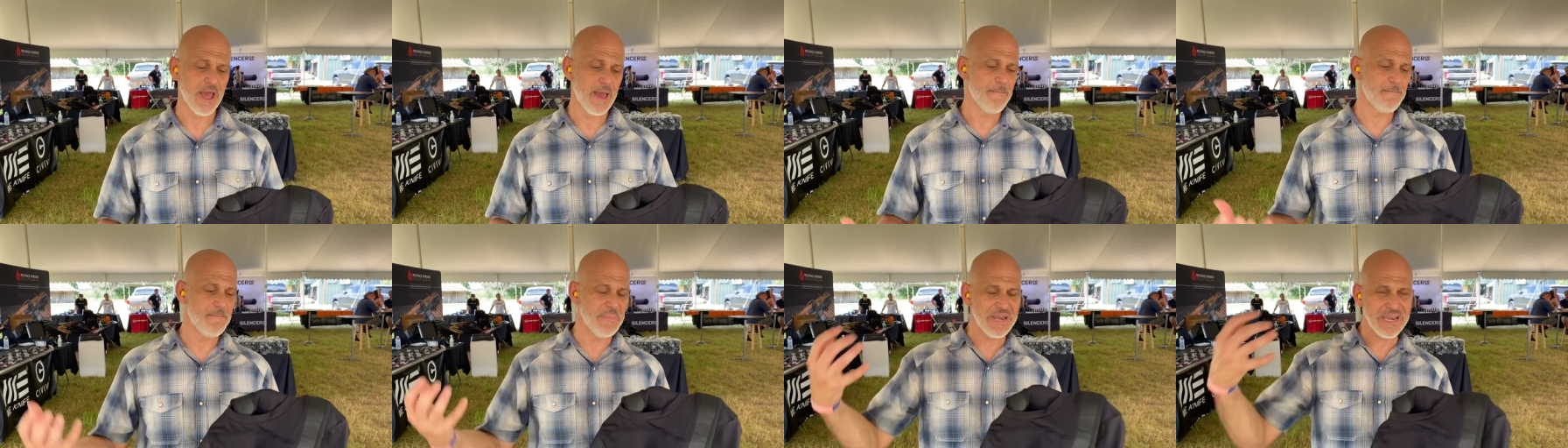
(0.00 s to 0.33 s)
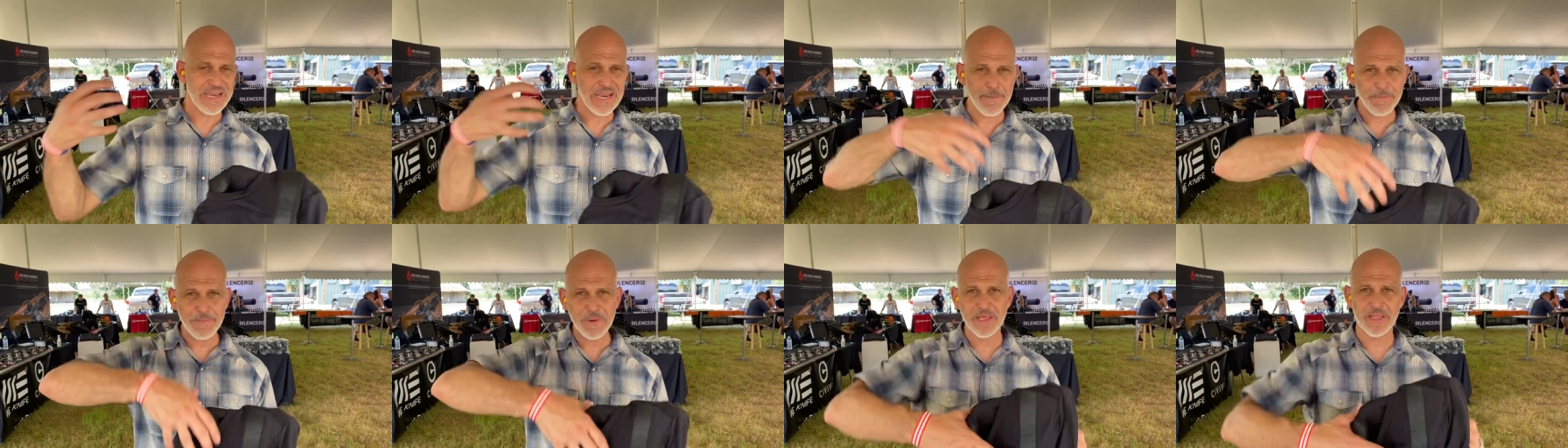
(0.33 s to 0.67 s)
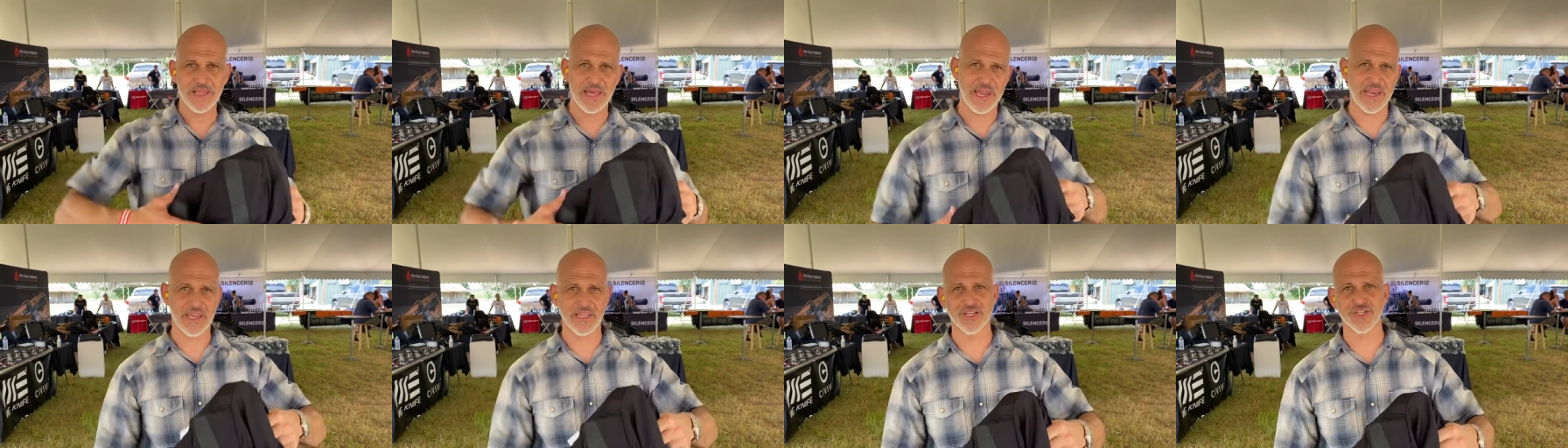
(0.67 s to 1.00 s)

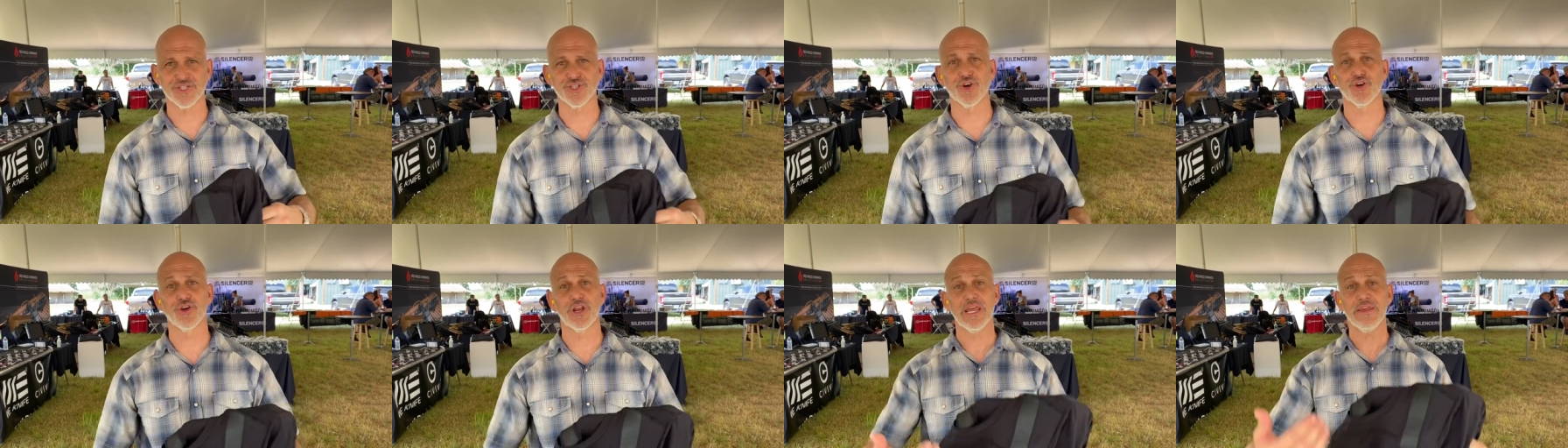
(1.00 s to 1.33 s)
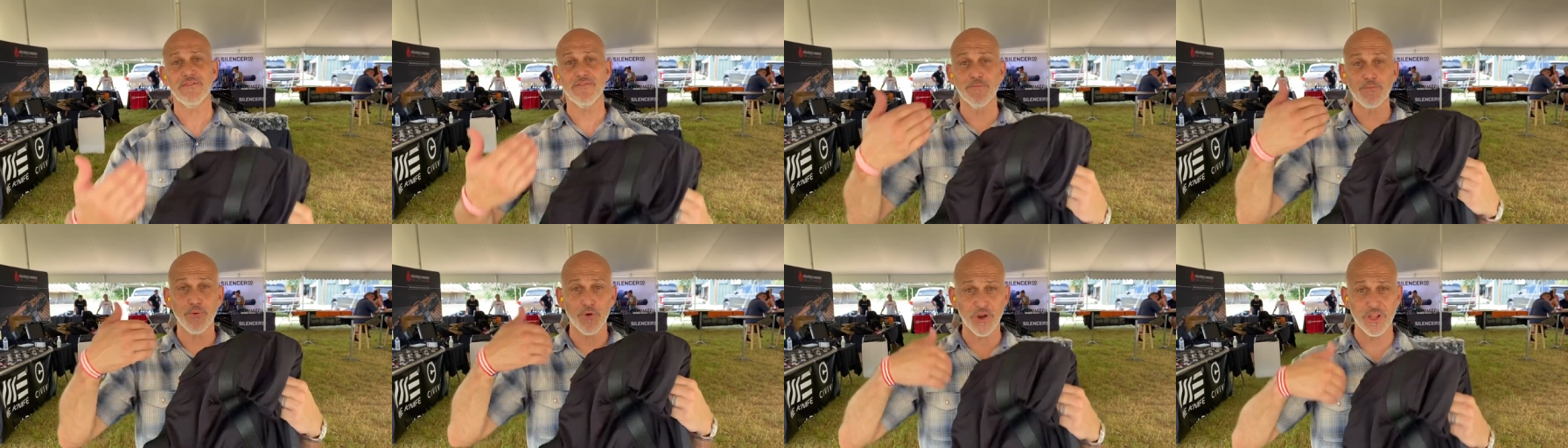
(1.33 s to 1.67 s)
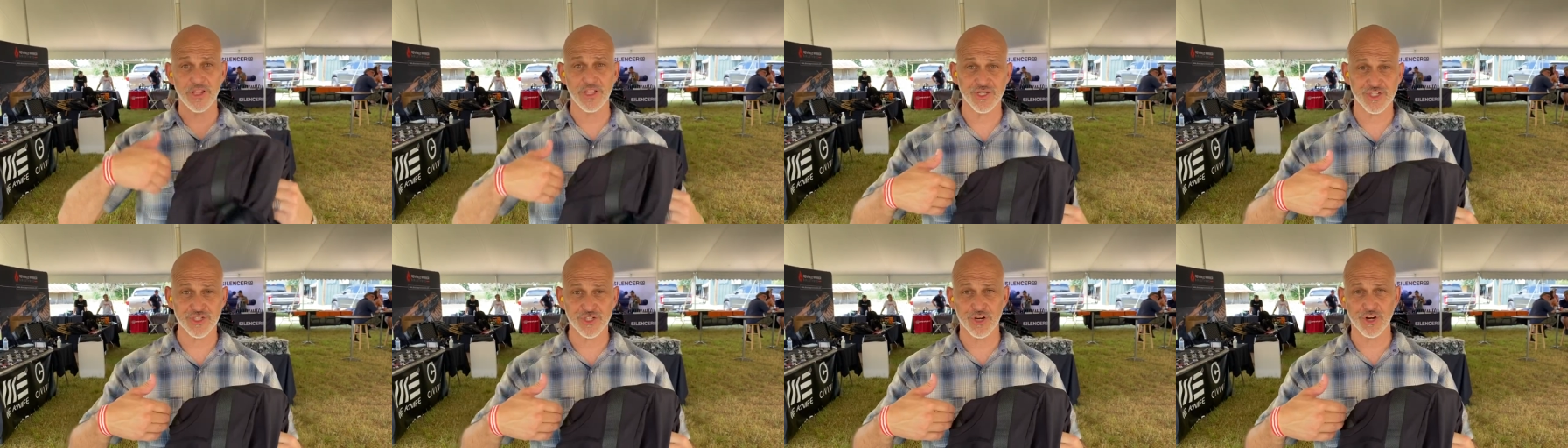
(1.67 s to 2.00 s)
manipulating the shirt, even
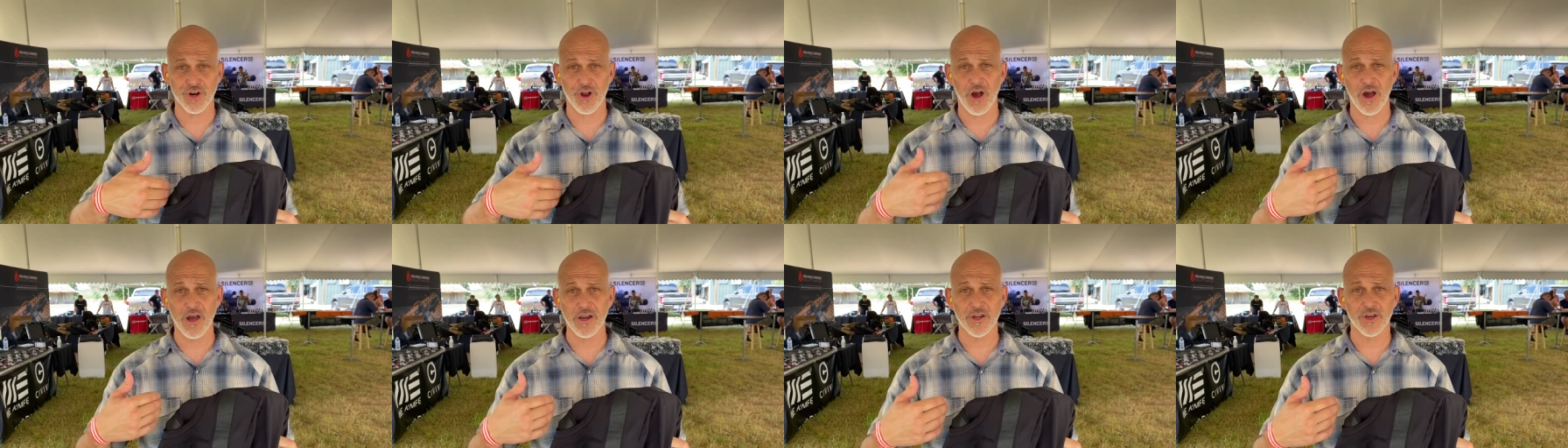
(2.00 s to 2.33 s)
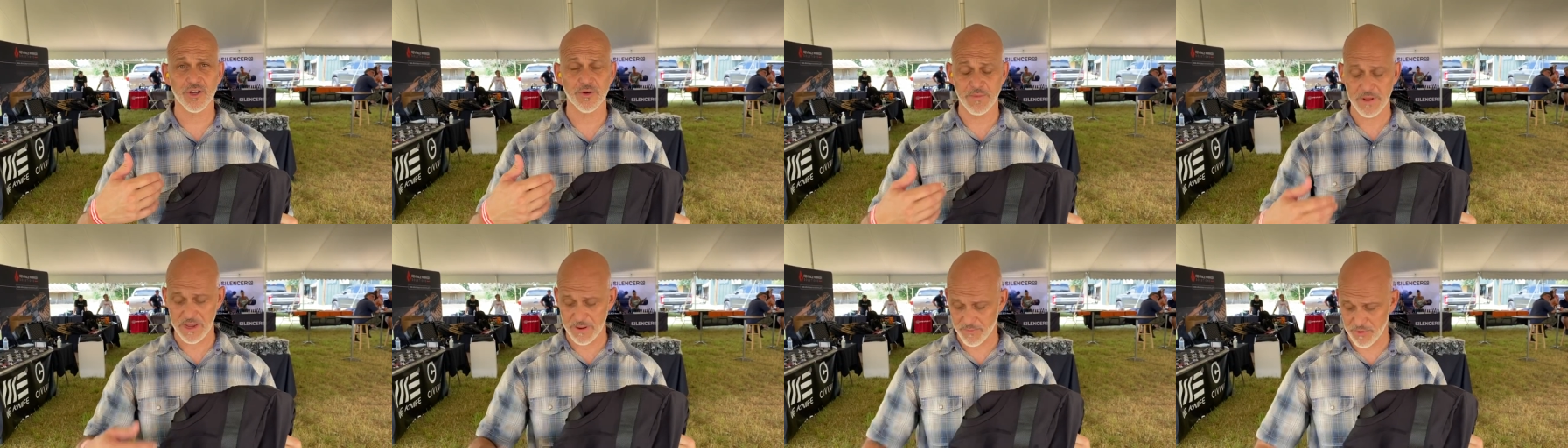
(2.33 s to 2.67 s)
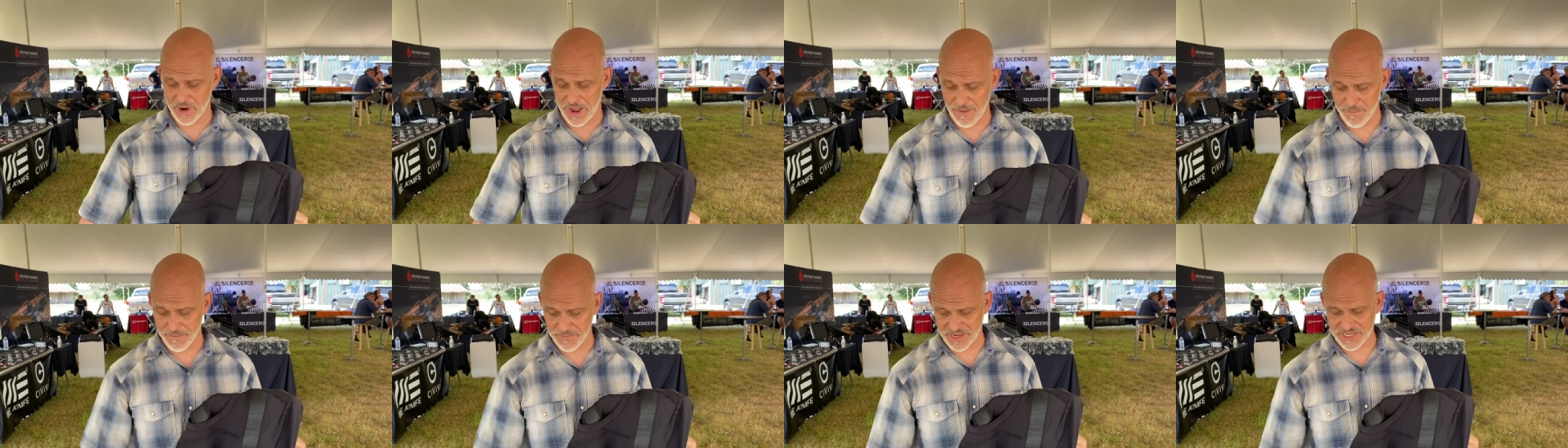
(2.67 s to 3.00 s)
putting the shirt on could be a
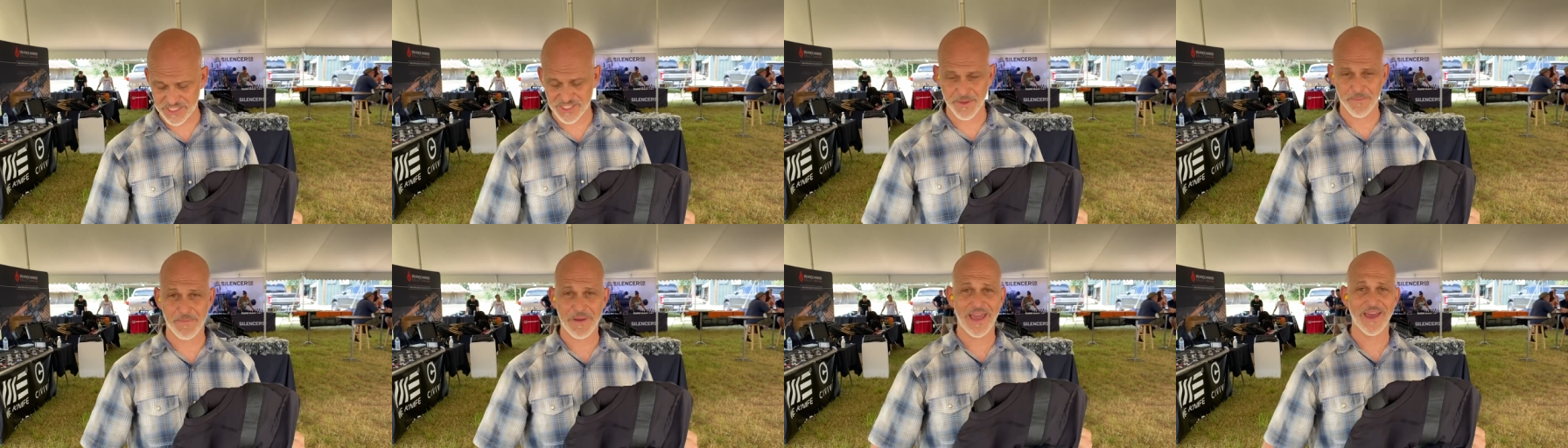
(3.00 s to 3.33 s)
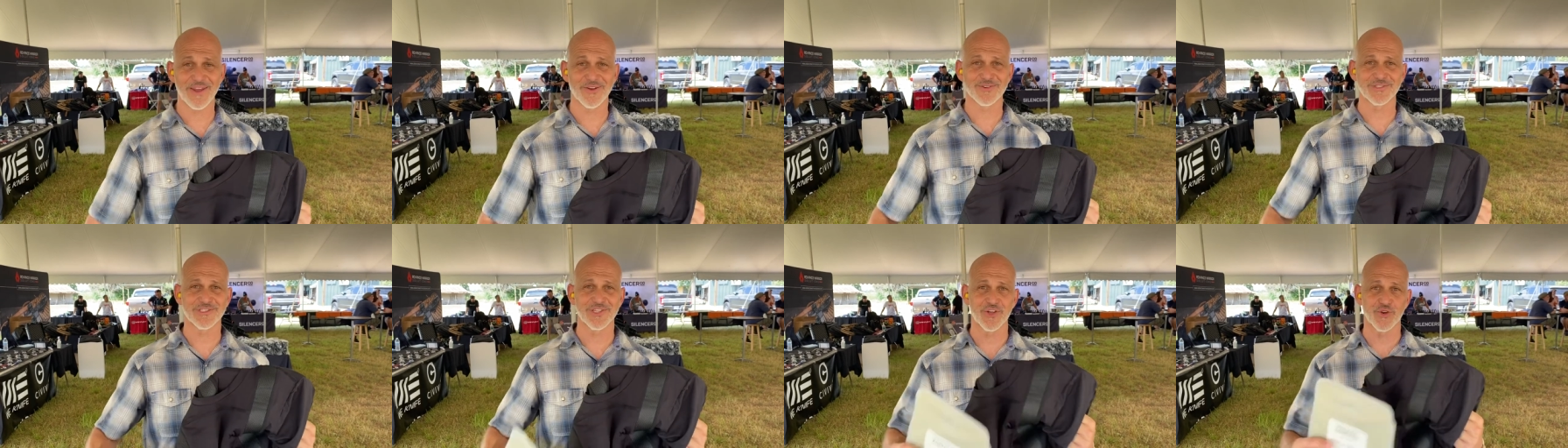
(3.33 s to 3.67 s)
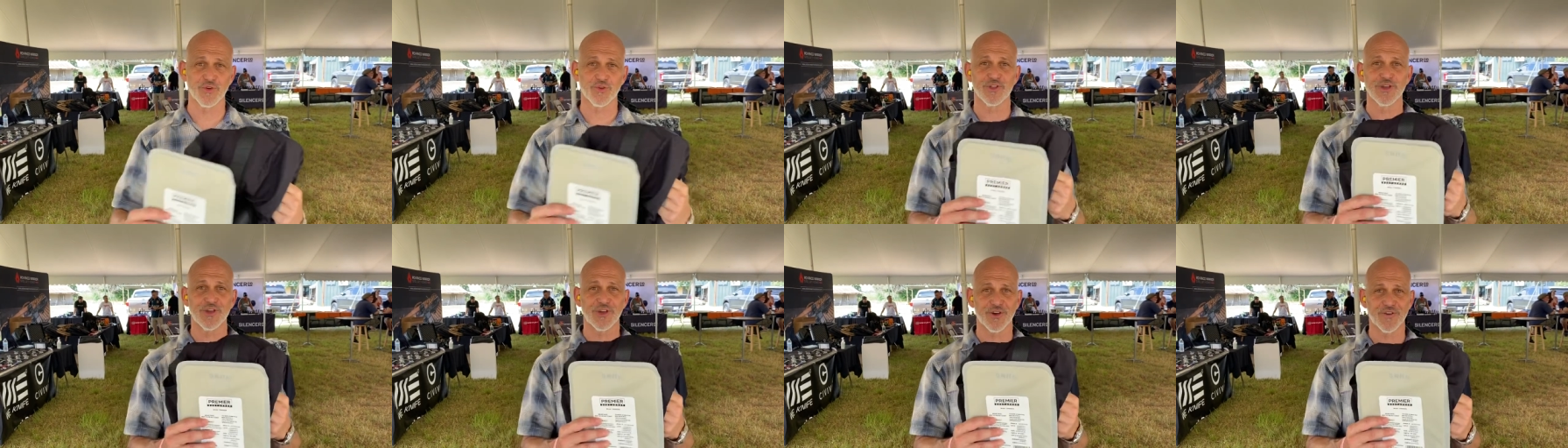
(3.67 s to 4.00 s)
problem because the panels
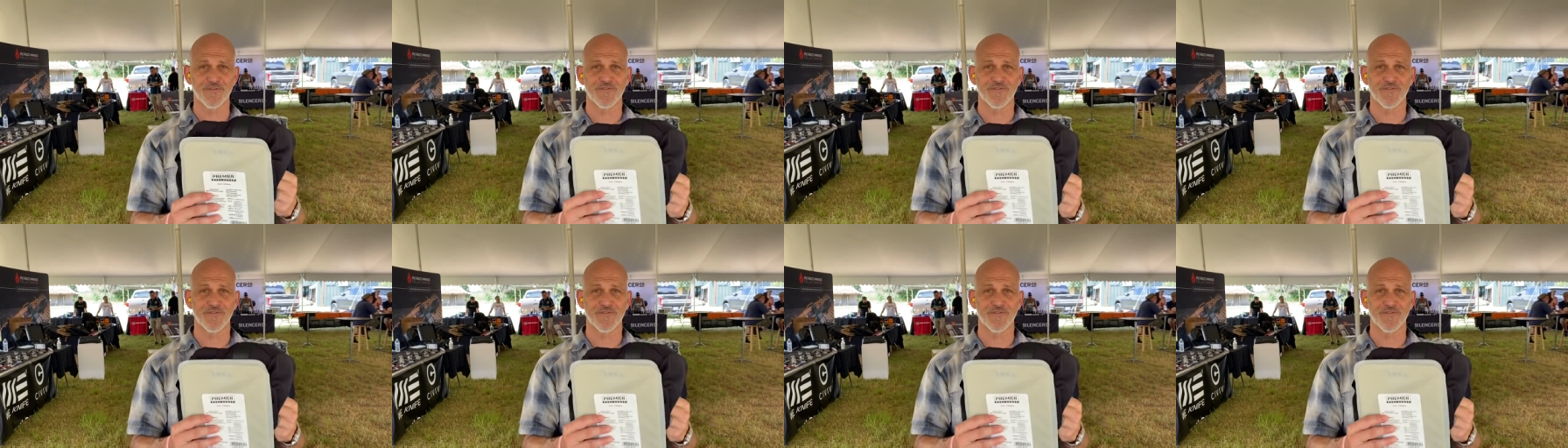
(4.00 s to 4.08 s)
literally could